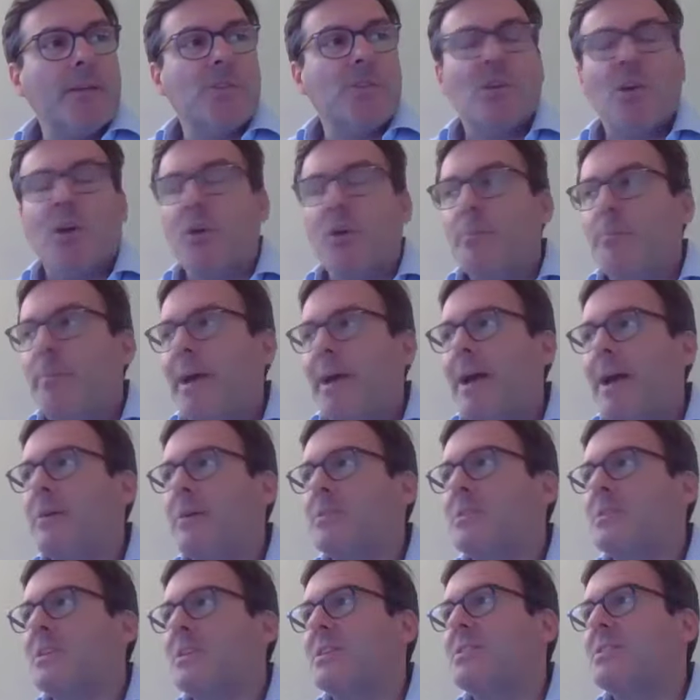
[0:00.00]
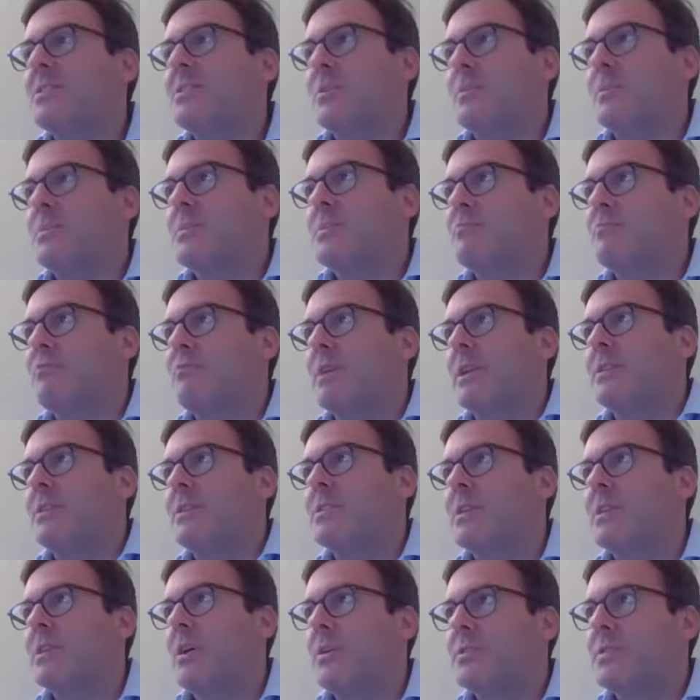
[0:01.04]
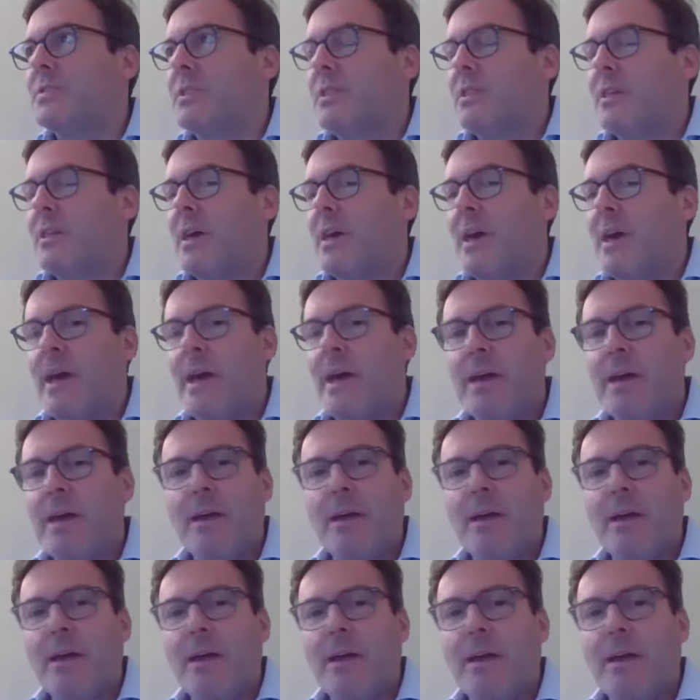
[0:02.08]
So power systems really started there.